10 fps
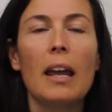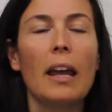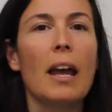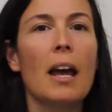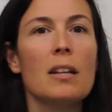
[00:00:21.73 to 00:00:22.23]

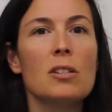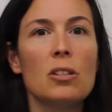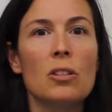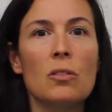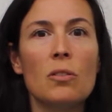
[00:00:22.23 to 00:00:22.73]
and
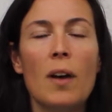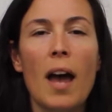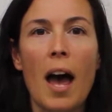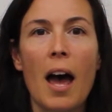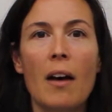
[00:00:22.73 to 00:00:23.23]
you
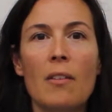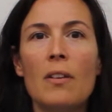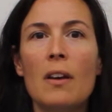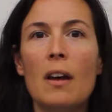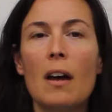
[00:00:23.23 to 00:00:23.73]
have
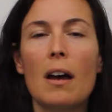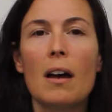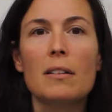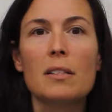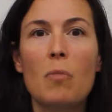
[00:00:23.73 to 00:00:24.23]

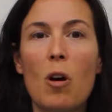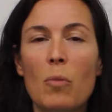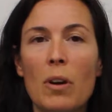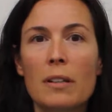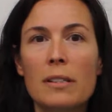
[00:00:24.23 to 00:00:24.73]
some
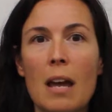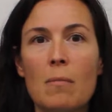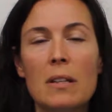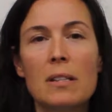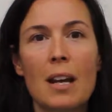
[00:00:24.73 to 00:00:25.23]
homework
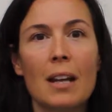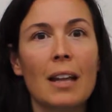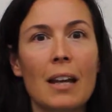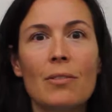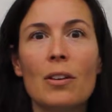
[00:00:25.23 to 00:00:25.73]
assignments that I'd
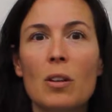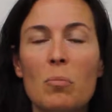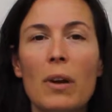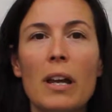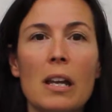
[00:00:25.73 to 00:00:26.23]
like for you to
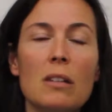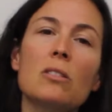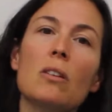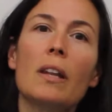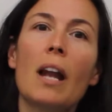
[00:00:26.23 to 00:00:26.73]
bring in
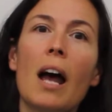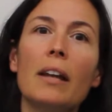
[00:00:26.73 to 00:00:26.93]
so that I